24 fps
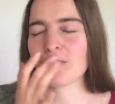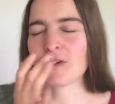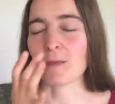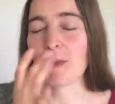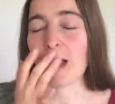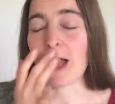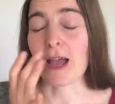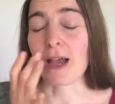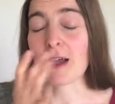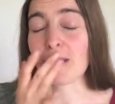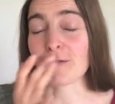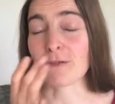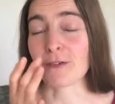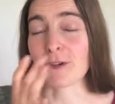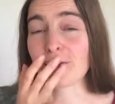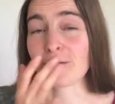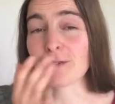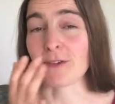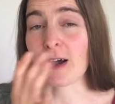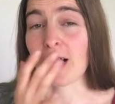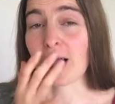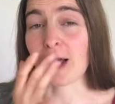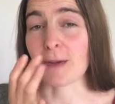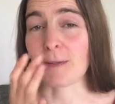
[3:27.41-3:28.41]
from every
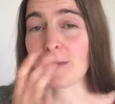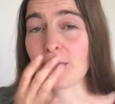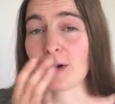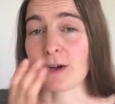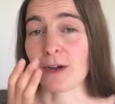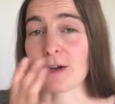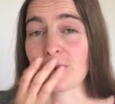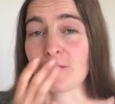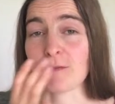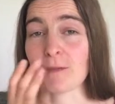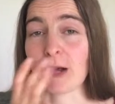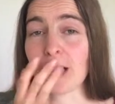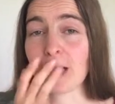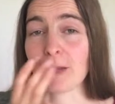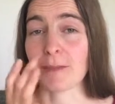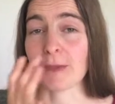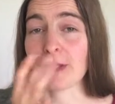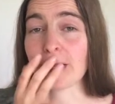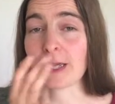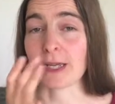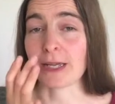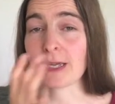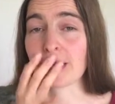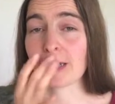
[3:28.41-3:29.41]
fibre of my
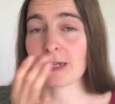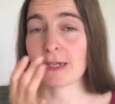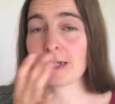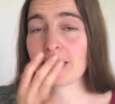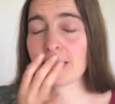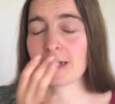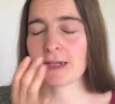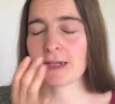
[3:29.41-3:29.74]
being.